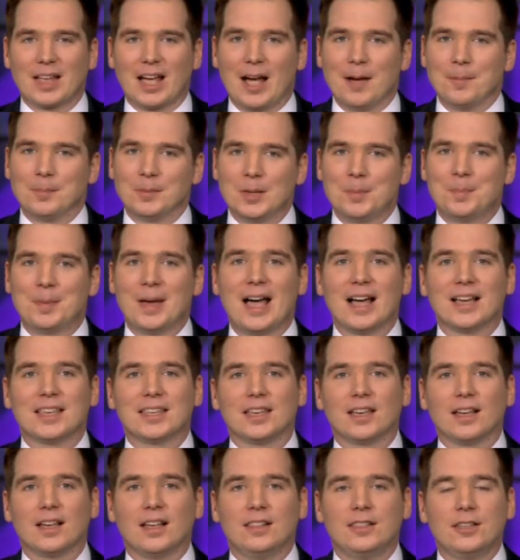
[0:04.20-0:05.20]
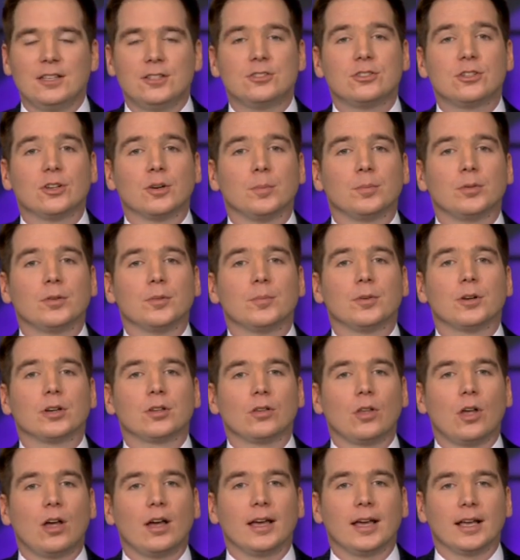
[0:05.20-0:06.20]
I'm Lee Pacchia, and these are your
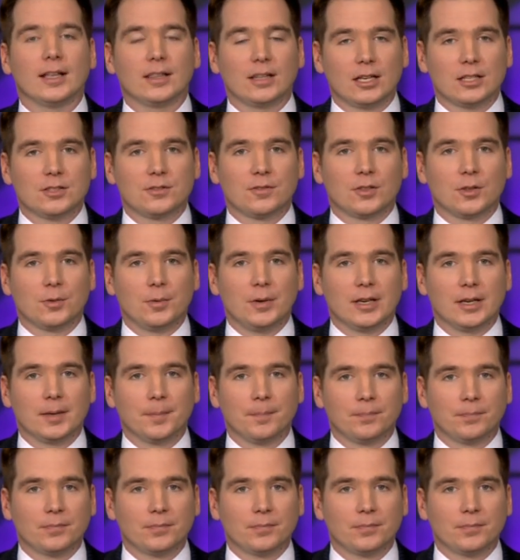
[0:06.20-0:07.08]
Bloomberg Law headlines for the week.